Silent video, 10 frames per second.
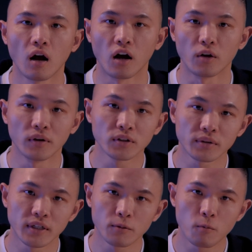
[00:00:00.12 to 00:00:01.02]
Are you
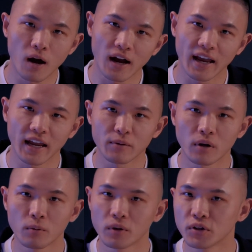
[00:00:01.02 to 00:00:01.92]
wondering why
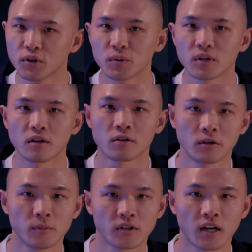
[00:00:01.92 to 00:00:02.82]
anyone would use a
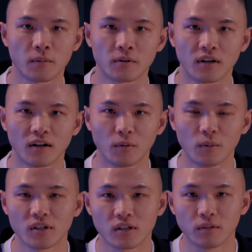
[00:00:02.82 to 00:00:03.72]
thermal camera?
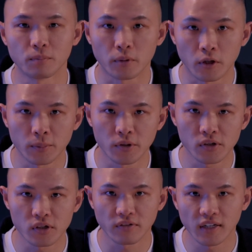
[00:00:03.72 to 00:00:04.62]
What's the
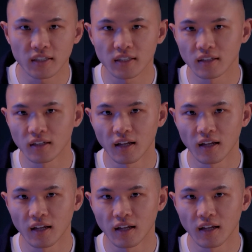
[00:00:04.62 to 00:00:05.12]
purpose of it?